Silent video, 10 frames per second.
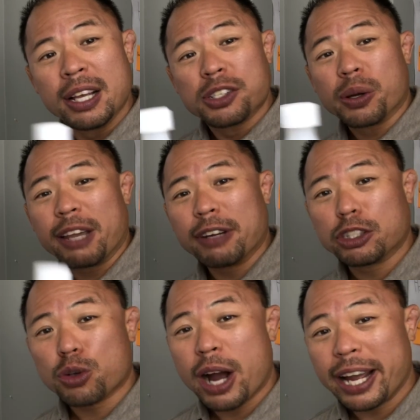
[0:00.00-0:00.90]
So give it a
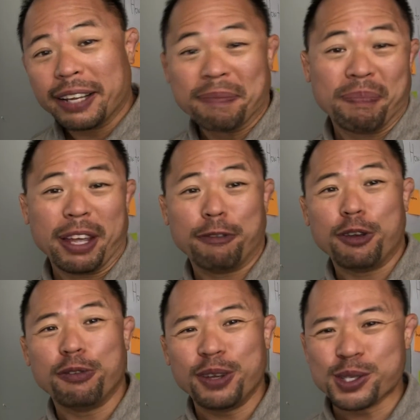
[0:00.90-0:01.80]
try if you
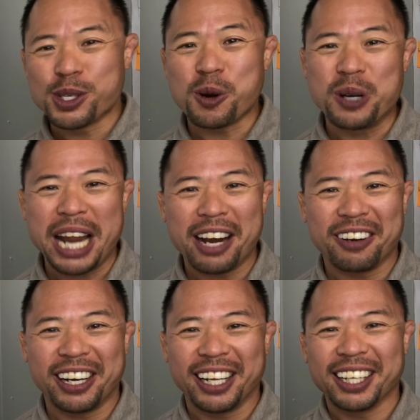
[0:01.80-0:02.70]
feel so
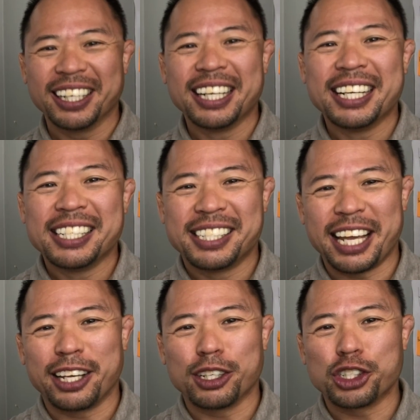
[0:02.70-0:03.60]
daring.
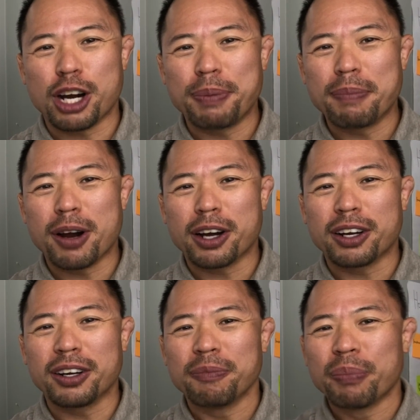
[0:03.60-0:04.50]
Take your Sharpie
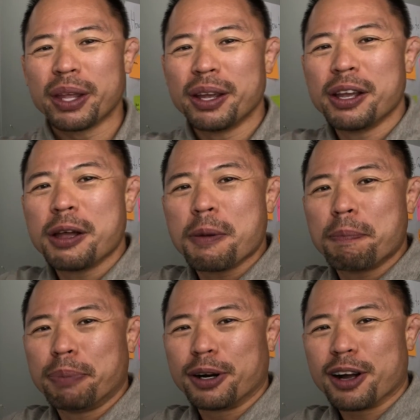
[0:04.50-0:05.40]
marker,
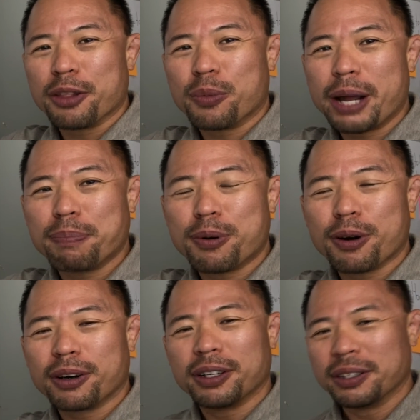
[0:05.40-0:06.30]
put it on the
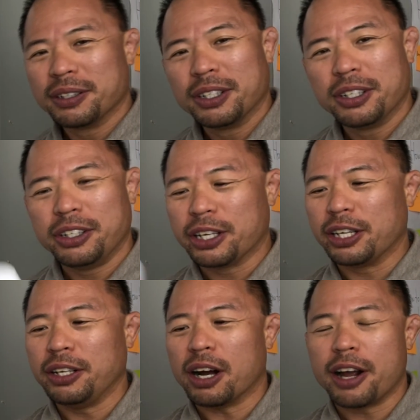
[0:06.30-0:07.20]
whiteboard. You
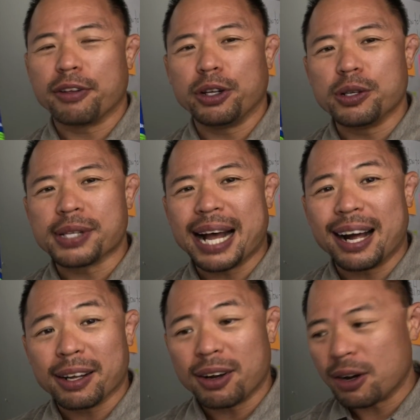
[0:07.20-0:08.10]
can either use
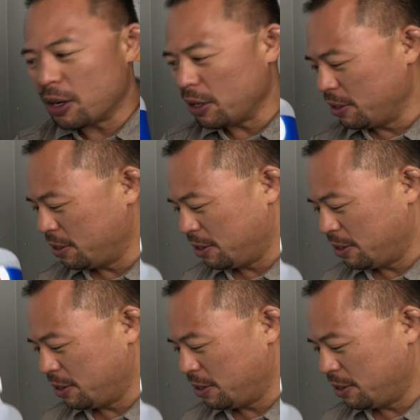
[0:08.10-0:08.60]
alcohol,